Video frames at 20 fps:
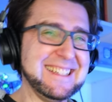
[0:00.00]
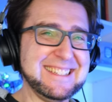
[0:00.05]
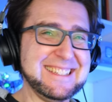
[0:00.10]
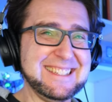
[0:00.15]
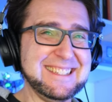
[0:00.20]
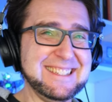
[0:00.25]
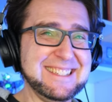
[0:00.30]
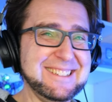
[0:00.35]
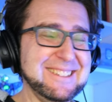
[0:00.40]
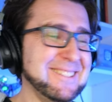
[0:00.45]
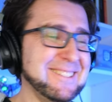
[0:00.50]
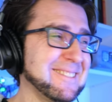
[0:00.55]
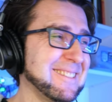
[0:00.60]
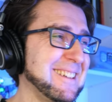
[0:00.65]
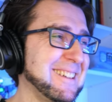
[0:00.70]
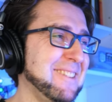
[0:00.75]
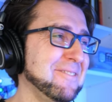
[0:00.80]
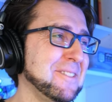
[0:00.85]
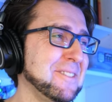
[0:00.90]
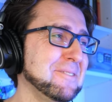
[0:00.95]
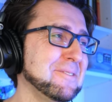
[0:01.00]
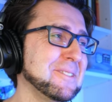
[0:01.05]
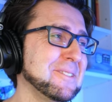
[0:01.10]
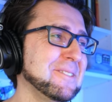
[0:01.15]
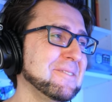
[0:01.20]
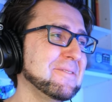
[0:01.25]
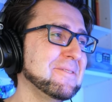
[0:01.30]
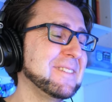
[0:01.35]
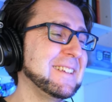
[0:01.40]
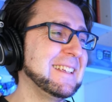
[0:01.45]
That's still not enough. Even
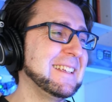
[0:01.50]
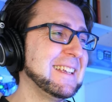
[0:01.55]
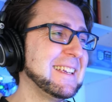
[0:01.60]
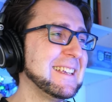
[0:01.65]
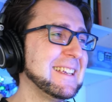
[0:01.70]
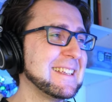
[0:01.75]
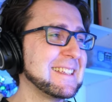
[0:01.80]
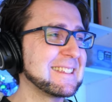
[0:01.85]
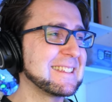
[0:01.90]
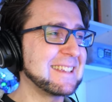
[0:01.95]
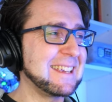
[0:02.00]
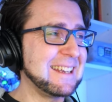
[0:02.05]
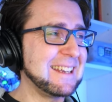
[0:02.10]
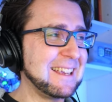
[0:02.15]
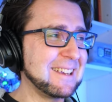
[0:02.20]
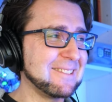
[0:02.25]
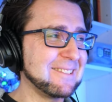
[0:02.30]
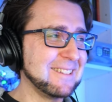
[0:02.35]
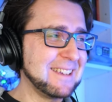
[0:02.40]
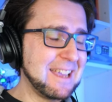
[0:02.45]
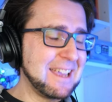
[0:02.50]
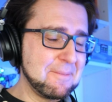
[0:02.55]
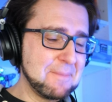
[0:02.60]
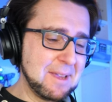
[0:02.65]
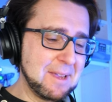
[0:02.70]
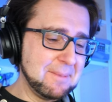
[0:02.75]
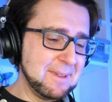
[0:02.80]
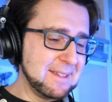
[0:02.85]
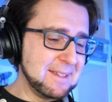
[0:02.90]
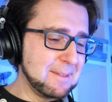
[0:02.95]
if we say like, okay,
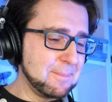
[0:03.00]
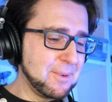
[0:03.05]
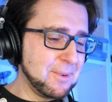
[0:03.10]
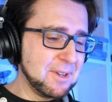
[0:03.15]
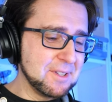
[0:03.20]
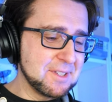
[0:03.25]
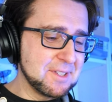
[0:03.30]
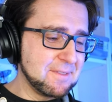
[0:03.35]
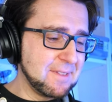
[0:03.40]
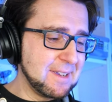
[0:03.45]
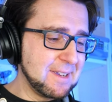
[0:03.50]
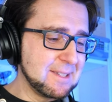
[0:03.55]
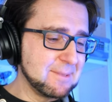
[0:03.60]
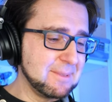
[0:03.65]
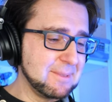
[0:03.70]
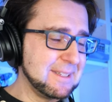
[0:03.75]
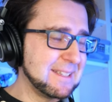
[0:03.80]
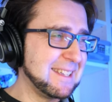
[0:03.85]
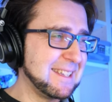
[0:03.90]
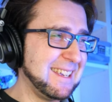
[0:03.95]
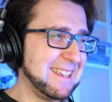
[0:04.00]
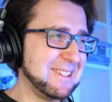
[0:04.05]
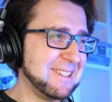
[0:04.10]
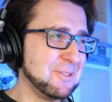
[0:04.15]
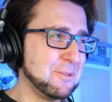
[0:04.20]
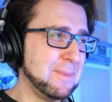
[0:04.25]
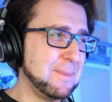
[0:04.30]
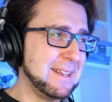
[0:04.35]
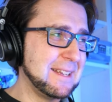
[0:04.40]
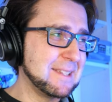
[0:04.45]
maybe the boss fights will take
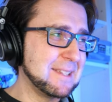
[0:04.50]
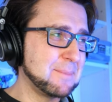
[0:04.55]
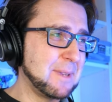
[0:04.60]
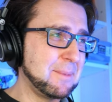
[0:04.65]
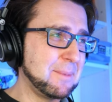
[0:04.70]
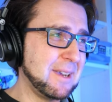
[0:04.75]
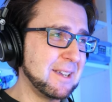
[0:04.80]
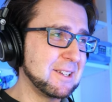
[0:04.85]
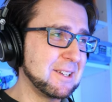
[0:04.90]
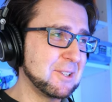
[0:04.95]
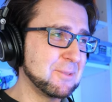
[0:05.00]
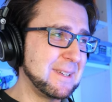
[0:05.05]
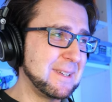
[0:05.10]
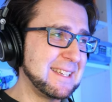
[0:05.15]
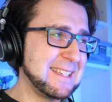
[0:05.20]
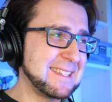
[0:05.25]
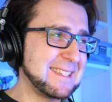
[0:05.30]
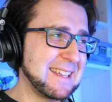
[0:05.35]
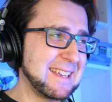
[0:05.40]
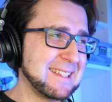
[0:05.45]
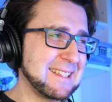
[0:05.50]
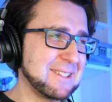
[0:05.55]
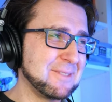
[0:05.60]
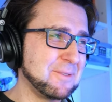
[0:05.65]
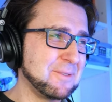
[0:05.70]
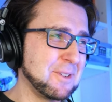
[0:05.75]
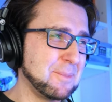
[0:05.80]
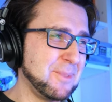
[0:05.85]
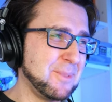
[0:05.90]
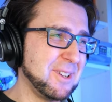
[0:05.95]
two minutes, maybe 120 seconds
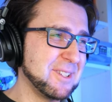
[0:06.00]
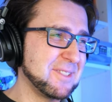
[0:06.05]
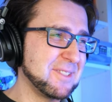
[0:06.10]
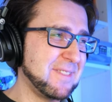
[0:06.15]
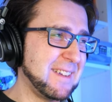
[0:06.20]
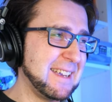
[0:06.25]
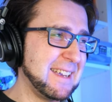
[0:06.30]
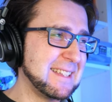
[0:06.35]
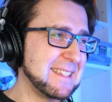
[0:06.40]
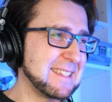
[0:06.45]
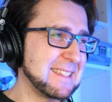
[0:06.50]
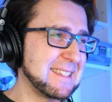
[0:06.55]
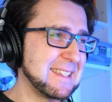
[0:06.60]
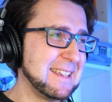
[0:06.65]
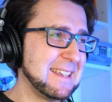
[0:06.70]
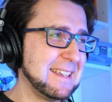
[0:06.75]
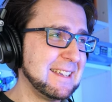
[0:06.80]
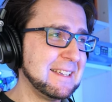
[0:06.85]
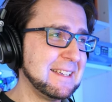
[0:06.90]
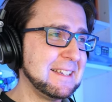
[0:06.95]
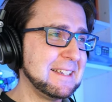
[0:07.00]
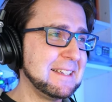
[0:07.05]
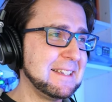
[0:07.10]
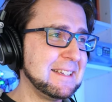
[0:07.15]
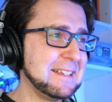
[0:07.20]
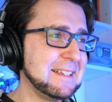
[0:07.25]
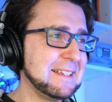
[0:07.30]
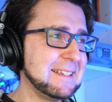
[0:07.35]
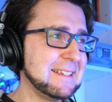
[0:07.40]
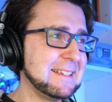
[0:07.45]
for the boss fights.
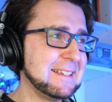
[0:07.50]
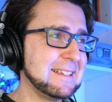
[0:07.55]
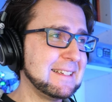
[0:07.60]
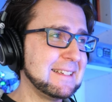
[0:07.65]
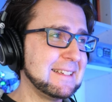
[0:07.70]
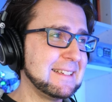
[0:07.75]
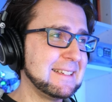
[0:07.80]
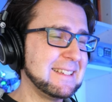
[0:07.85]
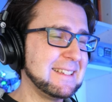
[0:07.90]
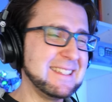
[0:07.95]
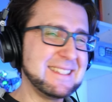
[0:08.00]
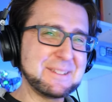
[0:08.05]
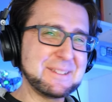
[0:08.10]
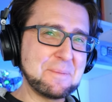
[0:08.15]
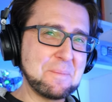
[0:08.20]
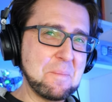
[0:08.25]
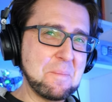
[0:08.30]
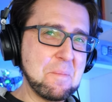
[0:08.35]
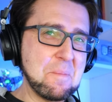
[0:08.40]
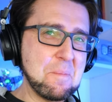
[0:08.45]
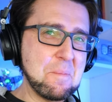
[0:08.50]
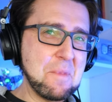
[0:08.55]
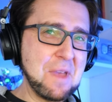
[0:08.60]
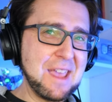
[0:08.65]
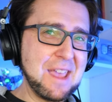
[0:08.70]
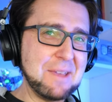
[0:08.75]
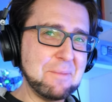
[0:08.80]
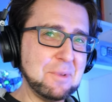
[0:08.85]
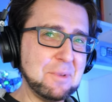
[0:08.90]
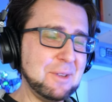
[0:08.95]
Then
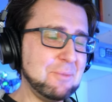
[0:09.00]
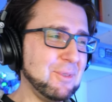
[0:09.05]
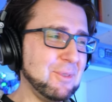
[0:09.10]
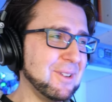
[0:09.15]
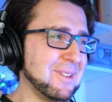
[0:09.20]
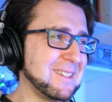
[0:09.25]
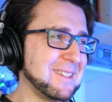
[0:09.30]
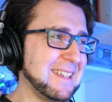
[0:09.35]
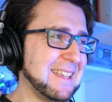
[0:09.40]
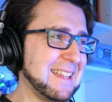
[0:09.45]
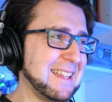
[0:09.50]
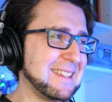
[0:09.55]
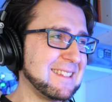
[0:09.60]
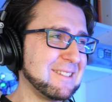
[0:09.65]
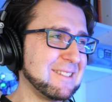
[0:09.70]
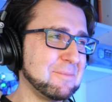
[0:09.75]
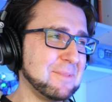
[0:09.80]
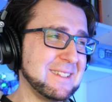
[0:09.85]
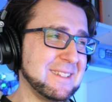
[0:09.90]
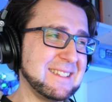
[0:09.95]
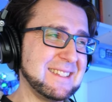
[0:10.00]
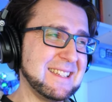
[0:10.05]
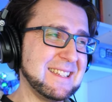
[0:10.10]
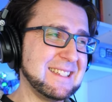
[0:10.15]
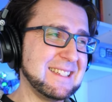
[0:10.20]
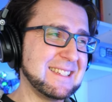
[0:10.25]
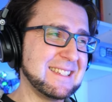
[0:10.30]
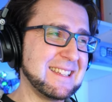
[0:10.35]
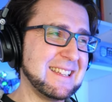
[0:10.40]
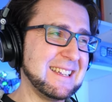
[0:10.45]
maybe we're gonna get there, but
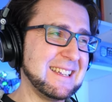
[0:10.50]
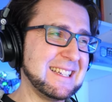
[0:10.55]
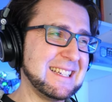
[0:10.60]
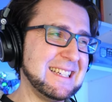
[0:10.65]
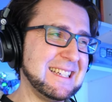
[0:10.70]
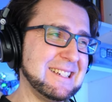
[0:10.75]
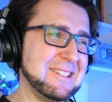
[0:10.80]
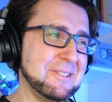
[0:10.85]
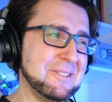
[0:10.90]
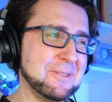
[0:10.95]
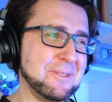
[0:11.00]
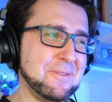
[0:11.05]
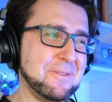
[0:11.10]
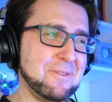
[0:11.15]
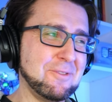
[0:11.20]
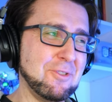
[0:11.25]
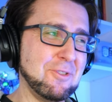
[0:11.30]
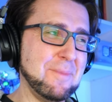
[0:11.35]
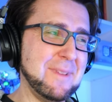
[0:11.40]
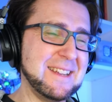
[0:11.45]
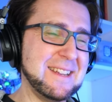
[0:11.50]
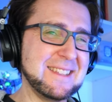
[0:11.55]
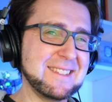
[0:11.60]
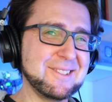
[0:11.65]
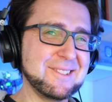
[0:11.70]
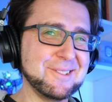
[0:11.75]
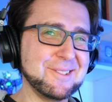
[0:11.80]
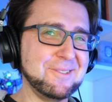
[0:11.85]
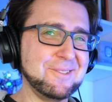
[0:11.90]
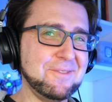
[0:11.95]
then it's like, I don't know, the four minutes
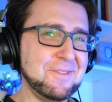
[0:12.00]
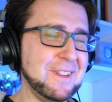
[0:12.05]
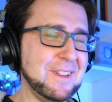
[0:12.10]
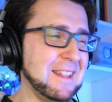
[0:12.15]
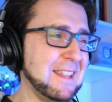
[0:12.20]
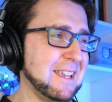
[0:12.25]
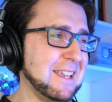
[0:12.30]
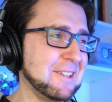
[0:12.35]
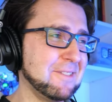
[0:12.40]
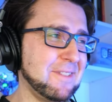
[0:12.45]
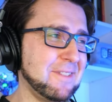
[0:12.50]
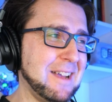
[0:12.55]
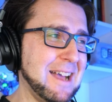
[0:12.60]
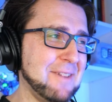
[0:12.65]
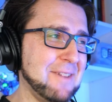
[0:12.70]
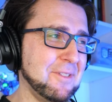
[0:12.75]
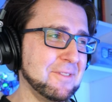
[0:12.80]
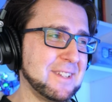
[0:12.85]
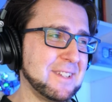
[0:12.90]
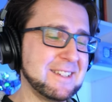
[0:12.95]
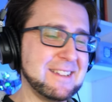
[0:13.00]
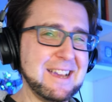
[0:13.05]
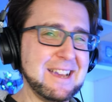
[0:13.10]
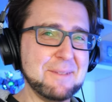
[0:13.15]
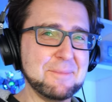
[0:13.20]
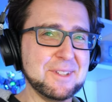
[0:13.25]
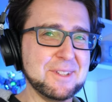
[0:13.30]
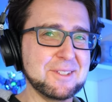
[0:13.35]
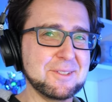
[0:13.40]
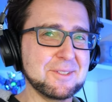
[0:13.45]
doesn't feel like if half of the
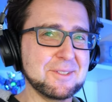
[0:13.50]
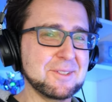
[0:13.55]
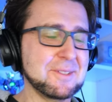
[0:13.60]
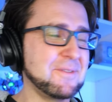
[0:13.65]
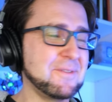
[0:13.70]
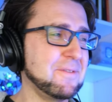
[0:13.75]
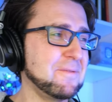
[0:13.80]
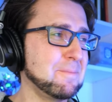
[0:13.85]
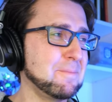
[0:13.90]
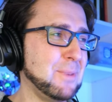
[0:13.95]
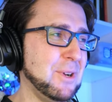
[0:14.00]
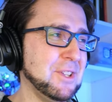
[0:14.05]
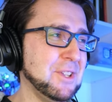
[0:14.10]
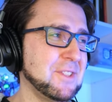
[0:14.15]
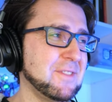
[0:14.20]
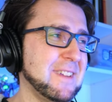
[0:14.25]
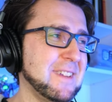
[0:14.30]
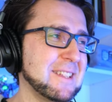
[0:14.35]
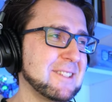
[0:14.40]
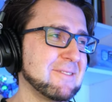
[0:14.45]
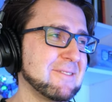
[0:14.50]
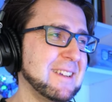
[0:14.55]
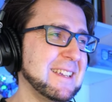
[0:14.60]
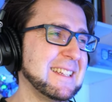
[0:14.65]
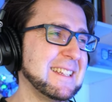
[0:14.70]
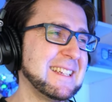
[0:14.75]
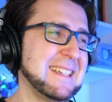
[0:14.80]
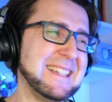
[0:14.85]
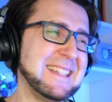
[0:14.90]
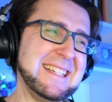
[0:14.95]
time is just boss fights,
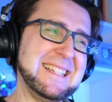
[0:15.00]
right?